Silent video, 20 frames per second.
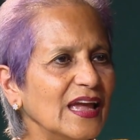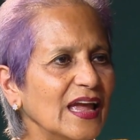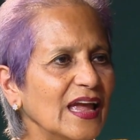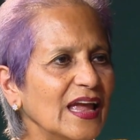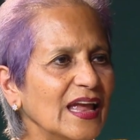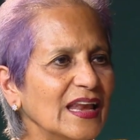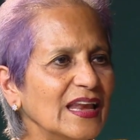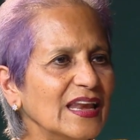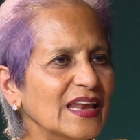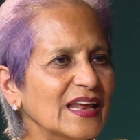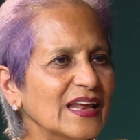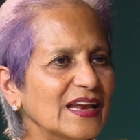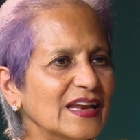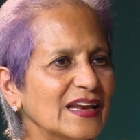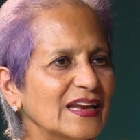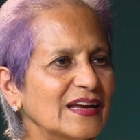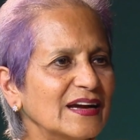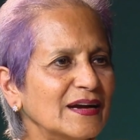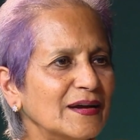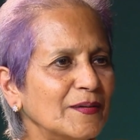
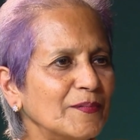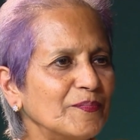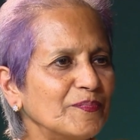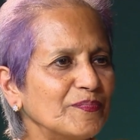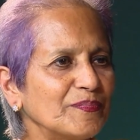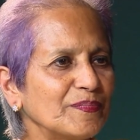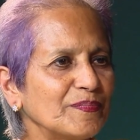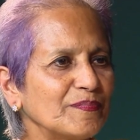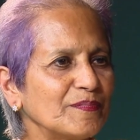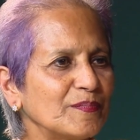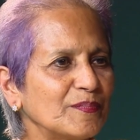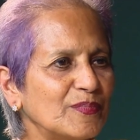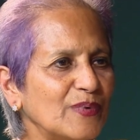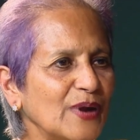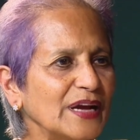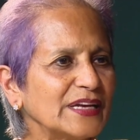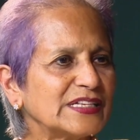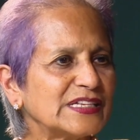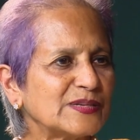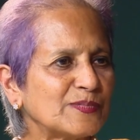Indian
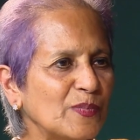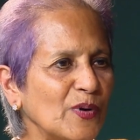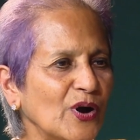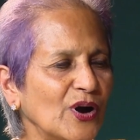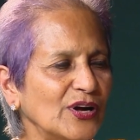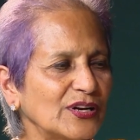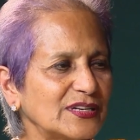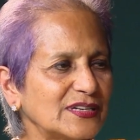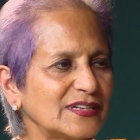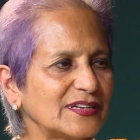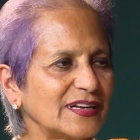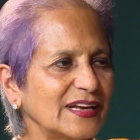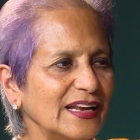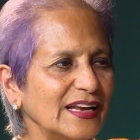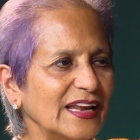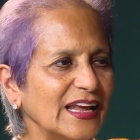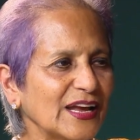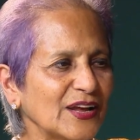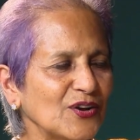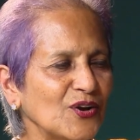bright spot
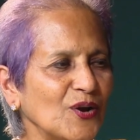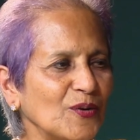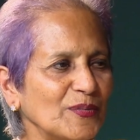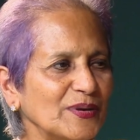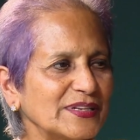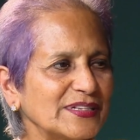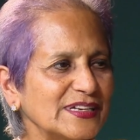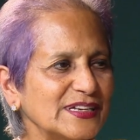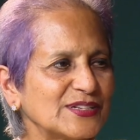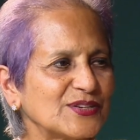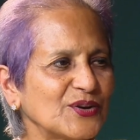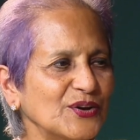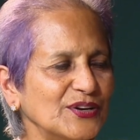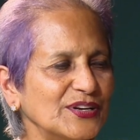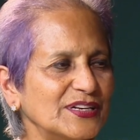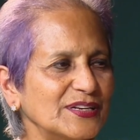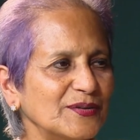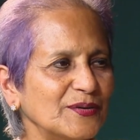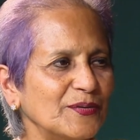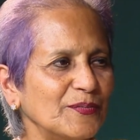in economics is going
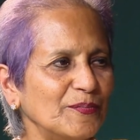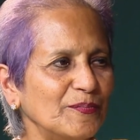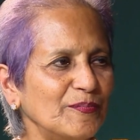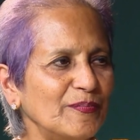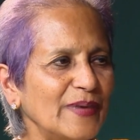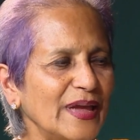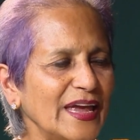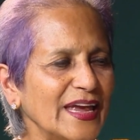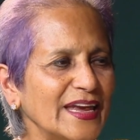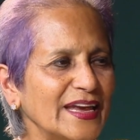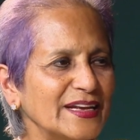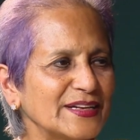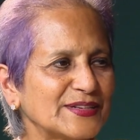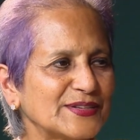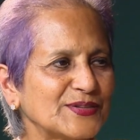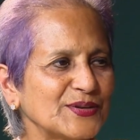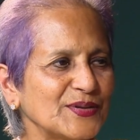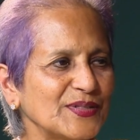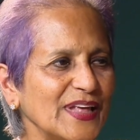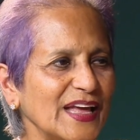to make it
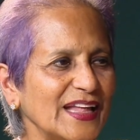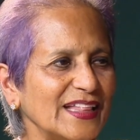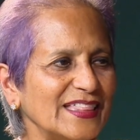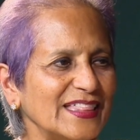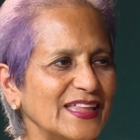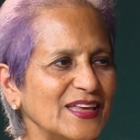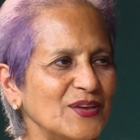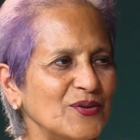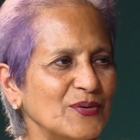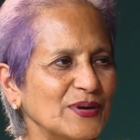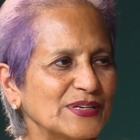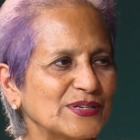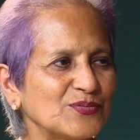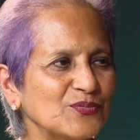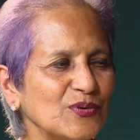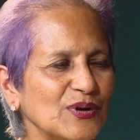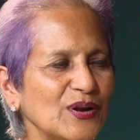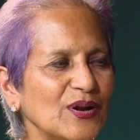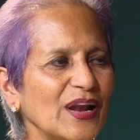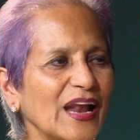so that the US
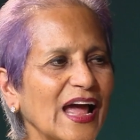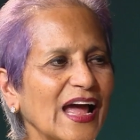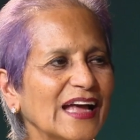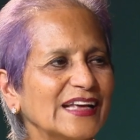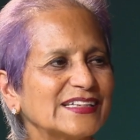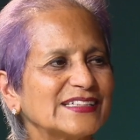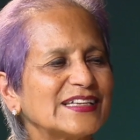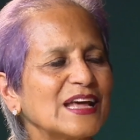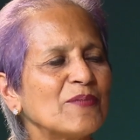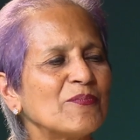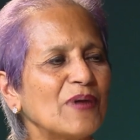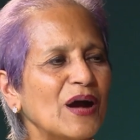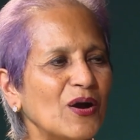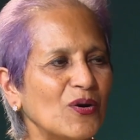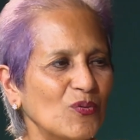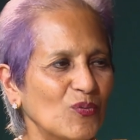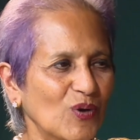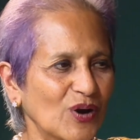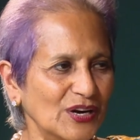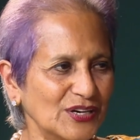will somehow
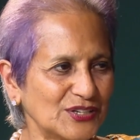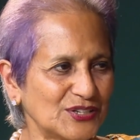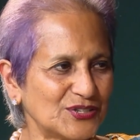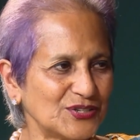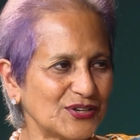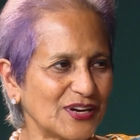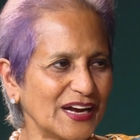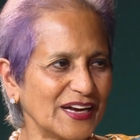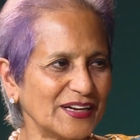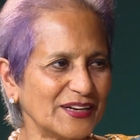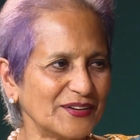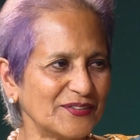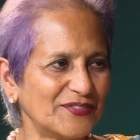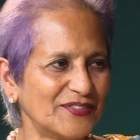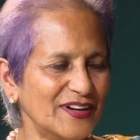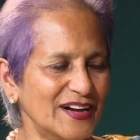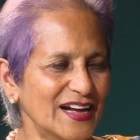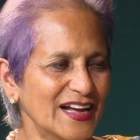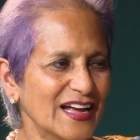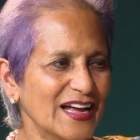want to kind of
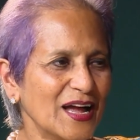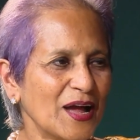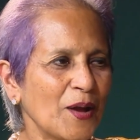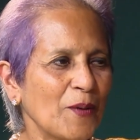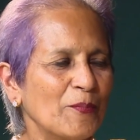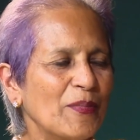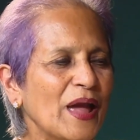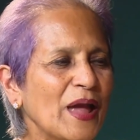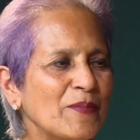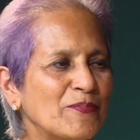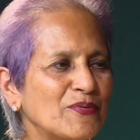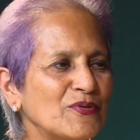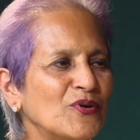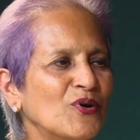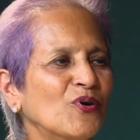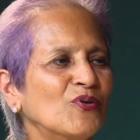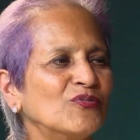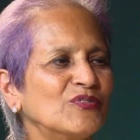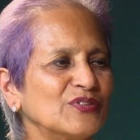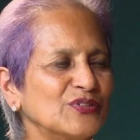paper
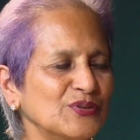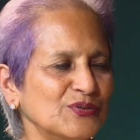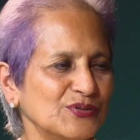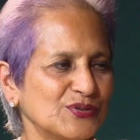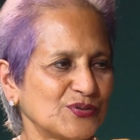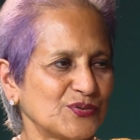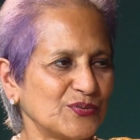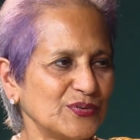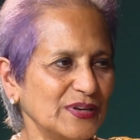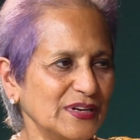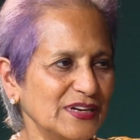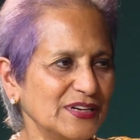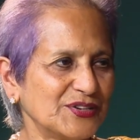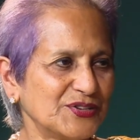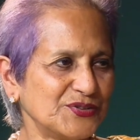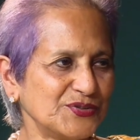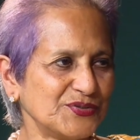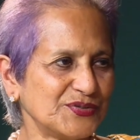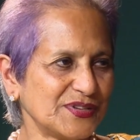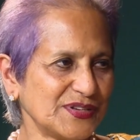over those
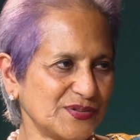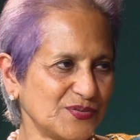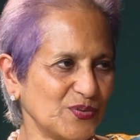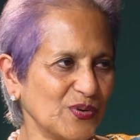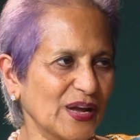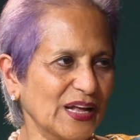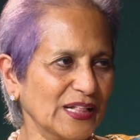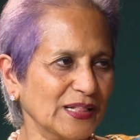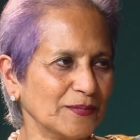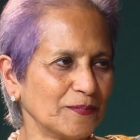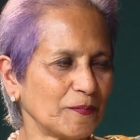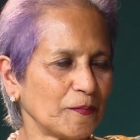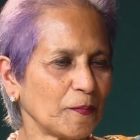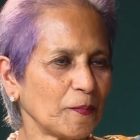issues as well.